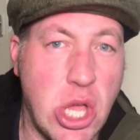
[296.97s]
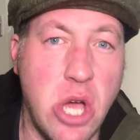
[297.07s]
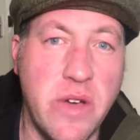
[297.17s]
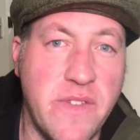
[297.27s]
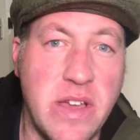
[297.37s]

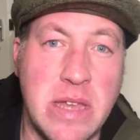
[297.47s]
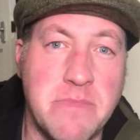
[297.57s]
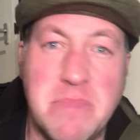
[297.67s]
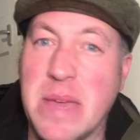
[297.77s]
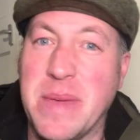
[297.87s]
over and
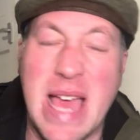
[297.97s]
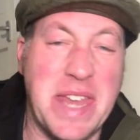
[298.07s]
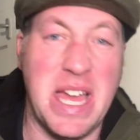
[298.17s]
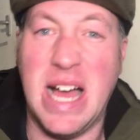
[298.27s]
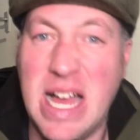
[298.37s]
maybe it had
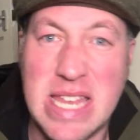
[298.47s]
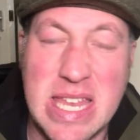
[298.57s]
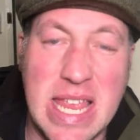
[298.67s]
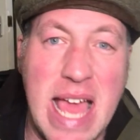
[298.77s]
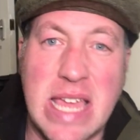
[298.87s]
a heart
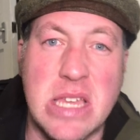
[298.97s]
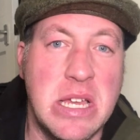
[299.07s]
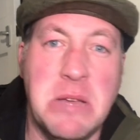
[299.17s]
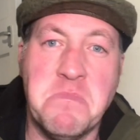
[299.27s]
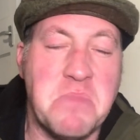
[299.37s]
attack,
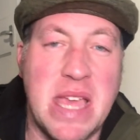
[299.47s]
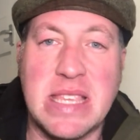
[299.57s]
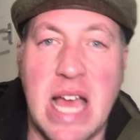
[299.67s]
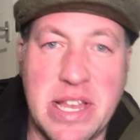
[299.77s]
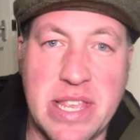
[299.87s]
it's
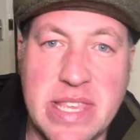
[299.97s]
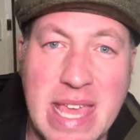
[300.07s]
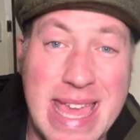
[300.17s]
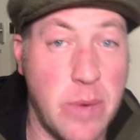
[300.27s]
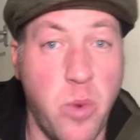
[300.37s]
hard to
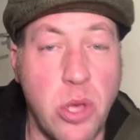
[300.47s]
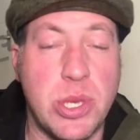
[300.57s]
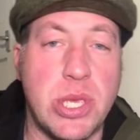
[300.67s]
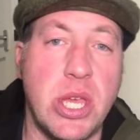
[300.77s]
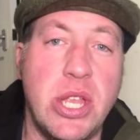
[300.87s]
say. It was
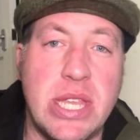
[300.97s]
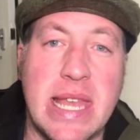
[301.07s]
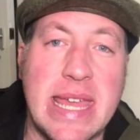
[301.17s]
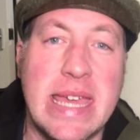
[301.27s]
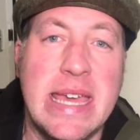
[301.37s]

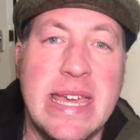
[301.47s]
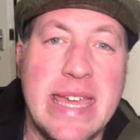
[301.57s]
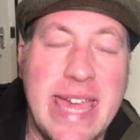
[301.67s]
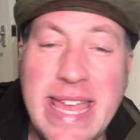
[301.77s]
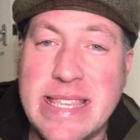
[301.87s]
certainly
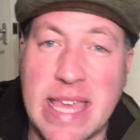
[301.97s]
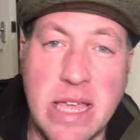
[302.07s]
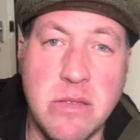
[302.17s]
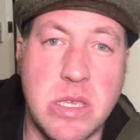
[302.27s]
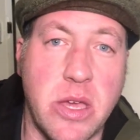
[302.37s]

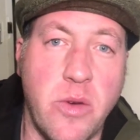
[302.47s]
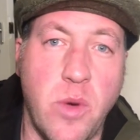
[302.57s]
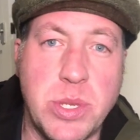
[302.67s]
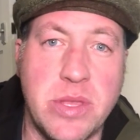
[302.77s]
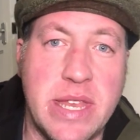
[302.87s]
eating, so it
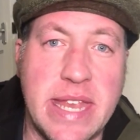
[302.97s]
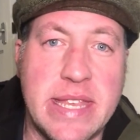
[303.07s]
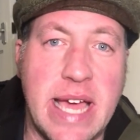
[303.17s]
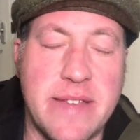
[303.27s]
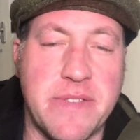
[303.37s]
wasn't that it died of